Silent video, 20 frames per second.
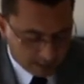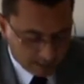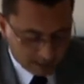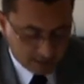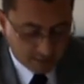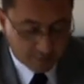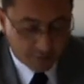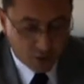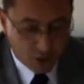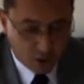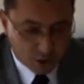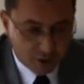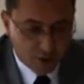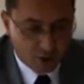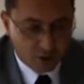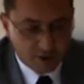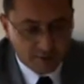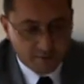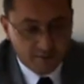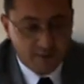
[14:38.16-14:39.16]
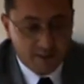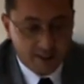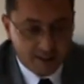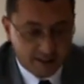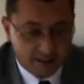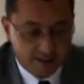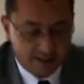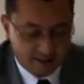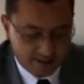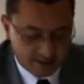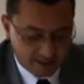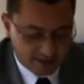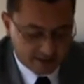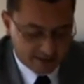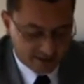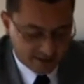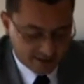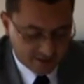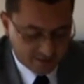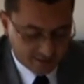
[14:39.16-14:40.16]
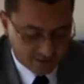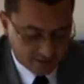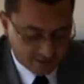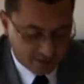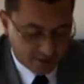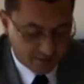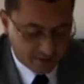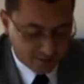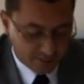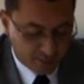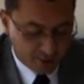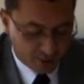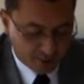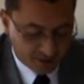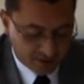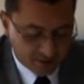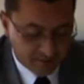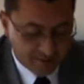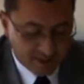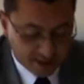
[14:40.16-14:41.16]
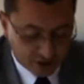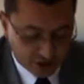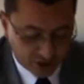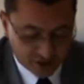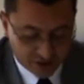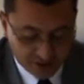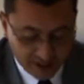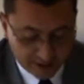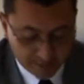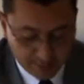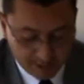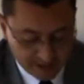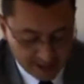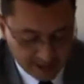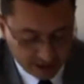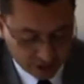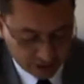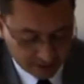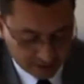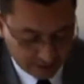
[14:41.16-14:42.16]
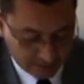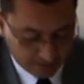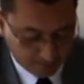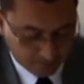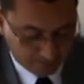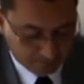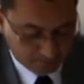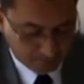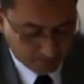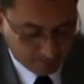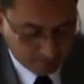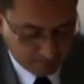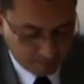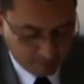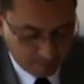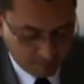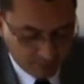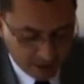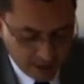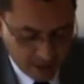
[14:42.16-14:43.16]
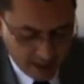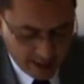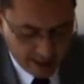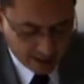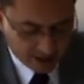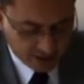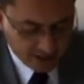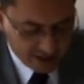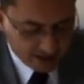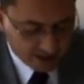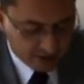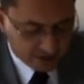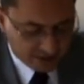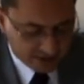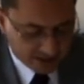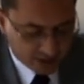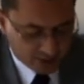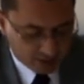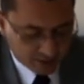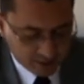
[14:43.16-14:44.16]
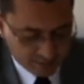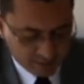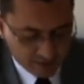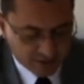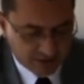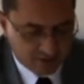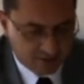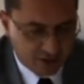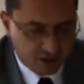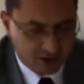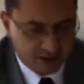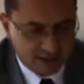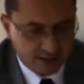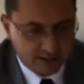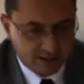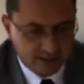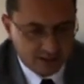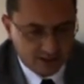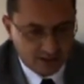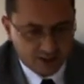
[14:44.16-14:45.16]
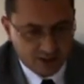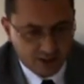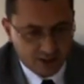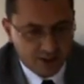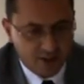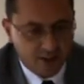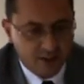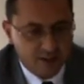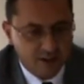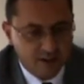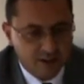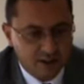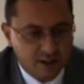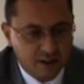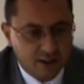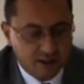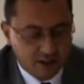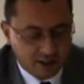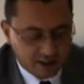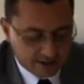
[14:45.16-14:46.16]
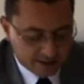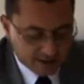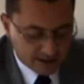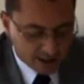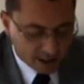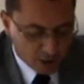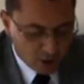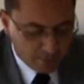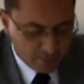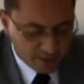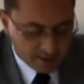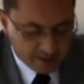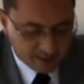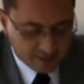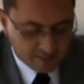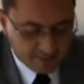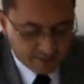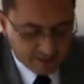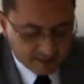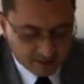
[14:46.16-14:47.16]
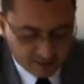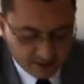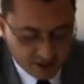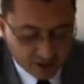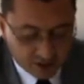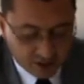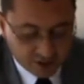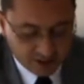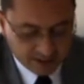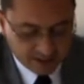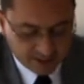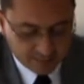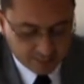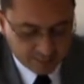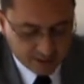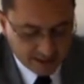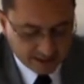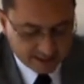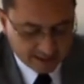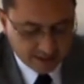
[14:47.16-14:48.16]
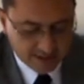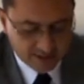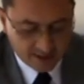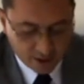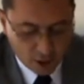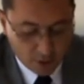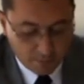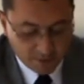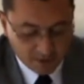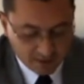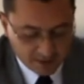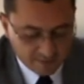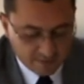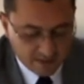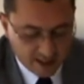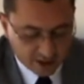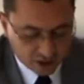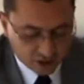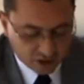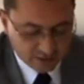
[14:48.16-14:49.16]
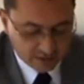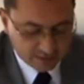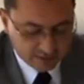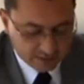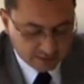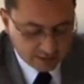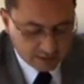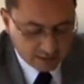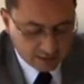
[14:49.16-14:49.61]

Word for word: This, of course, only feeds uh, even more the inflationary expectations. And the end result of this vicious circle is a galloping increase in prices, galloping inflation,